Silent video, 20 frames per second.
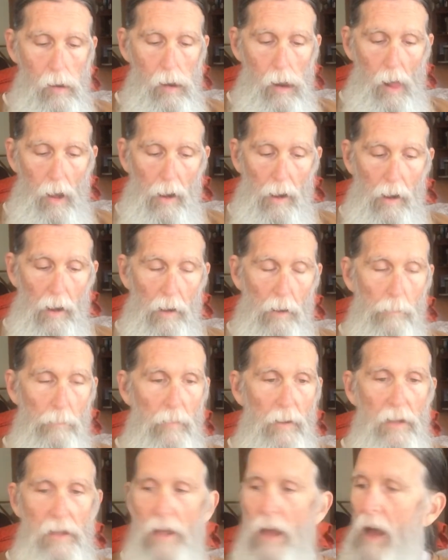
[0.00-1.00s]

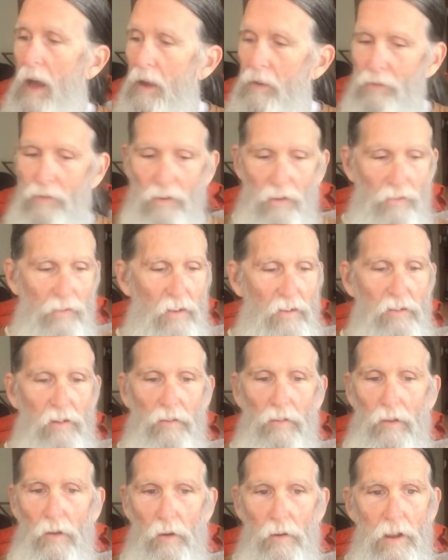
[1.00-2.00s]
It's
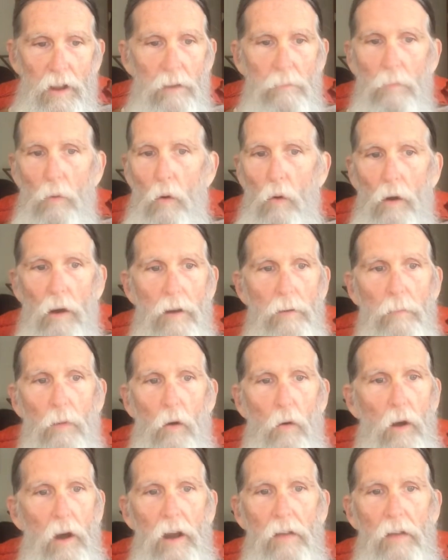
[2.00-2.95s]
just learning more and more,